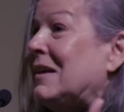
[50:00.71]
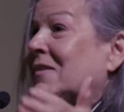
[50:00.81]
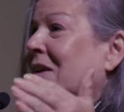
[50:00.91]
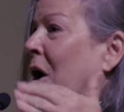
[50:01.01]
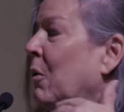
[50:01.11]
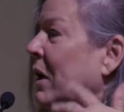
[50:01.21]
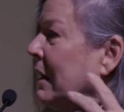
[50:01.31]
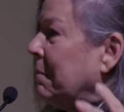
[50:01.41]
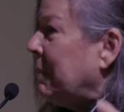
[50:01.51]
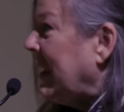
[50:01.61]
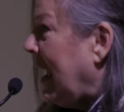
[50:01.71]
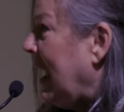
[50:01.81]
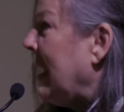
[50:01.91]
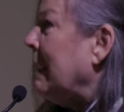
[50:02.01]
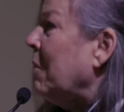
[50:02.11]
So it
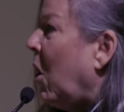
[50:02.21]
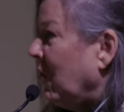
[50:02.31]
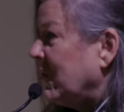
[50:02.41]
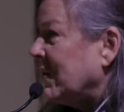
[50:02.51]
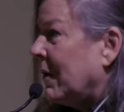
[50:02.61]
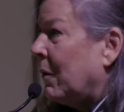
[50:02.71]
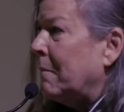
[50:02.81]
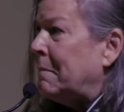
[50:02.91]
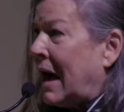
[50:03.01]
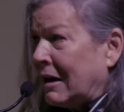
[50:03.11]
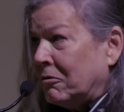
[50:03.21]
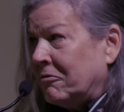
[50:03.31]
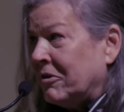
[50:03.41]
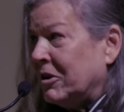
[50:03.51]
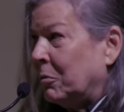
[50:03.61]
became also a
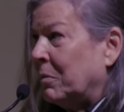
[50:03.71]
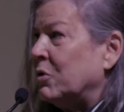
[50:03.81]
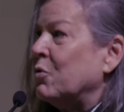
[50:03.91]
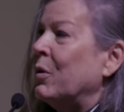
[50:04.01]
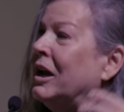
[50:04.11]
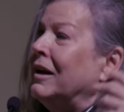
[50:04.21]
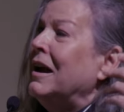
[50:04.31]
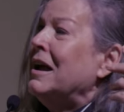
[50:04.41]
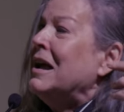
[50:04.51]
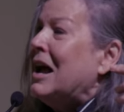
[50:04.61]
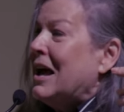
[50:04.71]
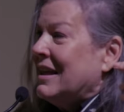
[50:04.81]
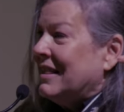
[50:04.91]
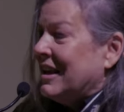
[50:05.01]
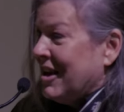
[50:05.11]
battlefield between
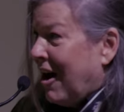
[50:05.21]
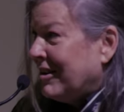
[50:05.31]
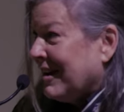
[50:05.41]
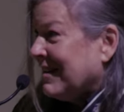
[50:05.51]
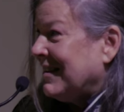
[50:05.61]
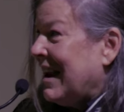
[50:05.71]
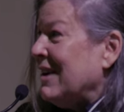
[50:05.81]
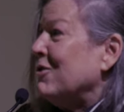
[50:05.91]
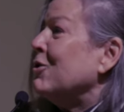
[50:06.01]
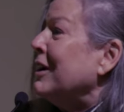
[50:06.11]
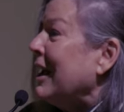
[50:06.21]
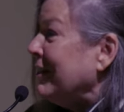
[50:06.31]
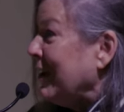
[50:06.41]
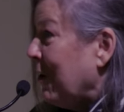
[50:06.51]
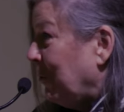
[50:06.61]
the youngest nation
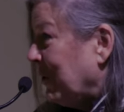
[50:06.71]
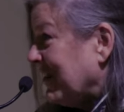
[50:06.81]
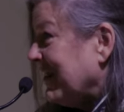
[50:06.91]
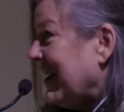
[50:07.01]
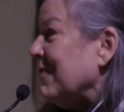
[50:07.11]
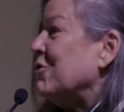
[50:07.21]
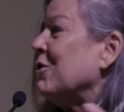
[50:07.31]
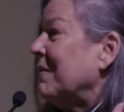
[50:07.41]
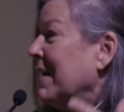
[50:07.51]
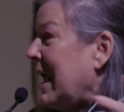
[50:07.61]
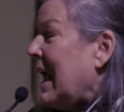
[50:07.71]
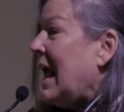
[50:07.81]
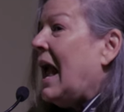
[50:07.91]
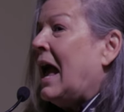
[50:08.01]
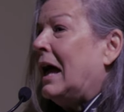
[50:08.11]
and the oldest nation.
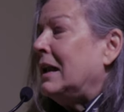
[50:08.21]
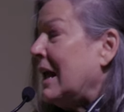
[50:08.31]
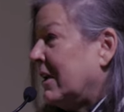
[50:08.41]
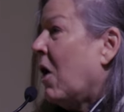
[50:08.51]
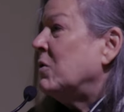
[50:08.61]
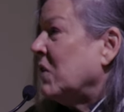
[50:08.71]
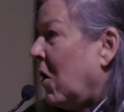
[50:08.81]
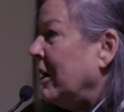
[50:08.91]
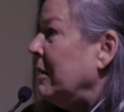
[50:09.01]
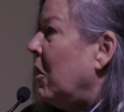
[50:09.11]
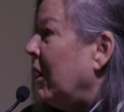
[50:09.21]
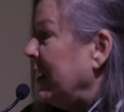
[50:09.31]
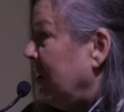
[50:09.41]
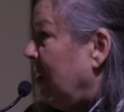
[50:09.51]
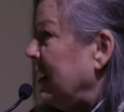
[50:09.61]
And it goes on and on
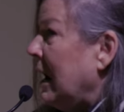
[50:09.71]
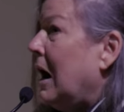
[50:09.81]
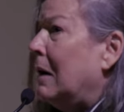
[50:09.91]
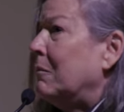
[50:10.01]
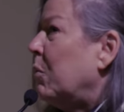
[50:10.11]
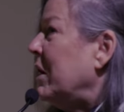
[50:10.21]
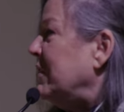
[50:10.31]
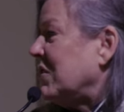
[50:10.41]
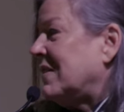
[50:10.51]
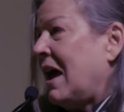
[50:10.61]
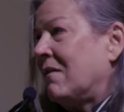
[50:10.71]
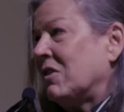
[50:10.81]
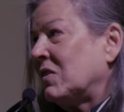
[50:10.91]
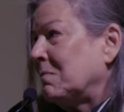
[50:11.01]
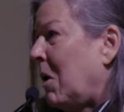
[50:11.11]
and on. Um, we just have
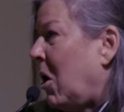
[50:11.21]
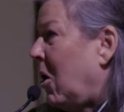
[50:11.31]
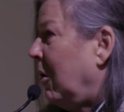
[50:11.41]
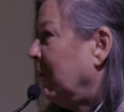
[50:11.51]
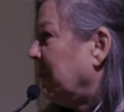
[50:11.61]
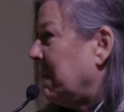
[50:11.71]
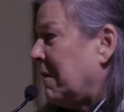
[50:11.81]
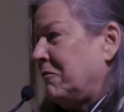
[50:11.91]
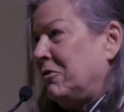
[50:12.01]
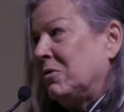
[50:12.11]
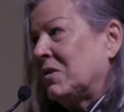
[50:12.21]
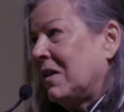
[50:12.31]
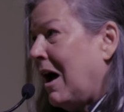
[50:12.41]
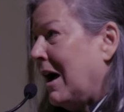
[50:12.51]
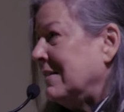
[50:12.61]
a small a few
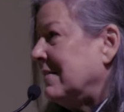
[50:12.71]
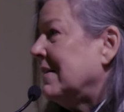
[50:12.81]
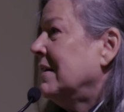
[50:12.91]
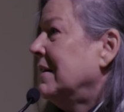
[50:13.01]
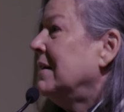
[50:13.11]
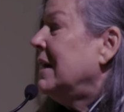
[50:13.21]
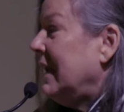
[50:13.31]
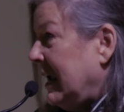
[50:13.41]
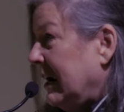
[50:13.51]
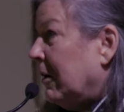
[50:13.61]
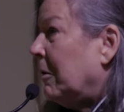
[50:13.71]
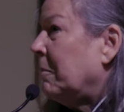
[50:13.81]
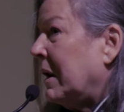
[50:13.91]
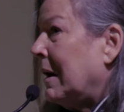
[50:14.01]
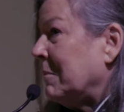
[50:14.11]
slides here,
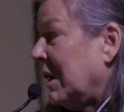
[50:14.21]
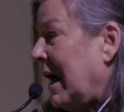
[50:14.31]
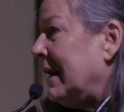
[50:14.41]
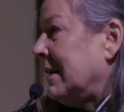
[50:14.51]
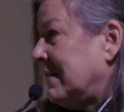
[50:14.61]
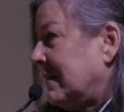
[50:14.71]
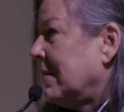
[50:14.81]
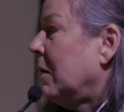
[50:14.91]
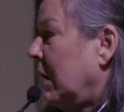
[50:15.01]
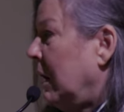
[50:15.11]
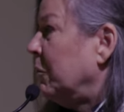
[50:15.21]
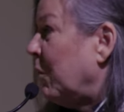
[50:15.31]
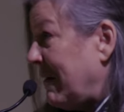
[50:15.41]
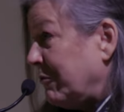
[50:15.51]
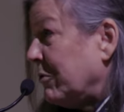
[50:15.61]
but I'm glad it's uh,
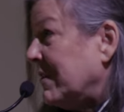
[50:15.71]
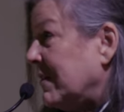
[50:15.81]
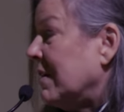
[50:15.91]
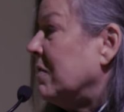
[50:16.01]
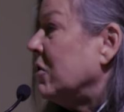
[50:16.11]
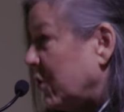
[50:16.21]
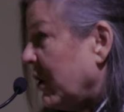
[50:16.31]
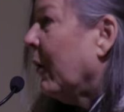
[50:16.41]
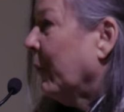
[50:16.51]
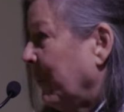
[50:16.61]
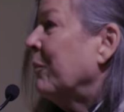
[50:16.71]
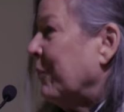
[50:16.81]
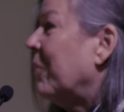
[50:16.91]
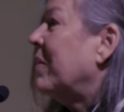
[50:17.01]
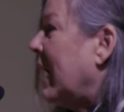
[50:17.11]
referenced in the show.
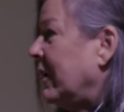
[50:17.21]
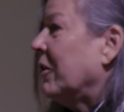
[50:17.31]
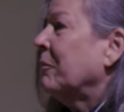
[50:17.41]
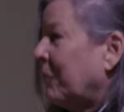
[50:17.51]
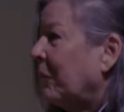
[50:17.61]
Thank you.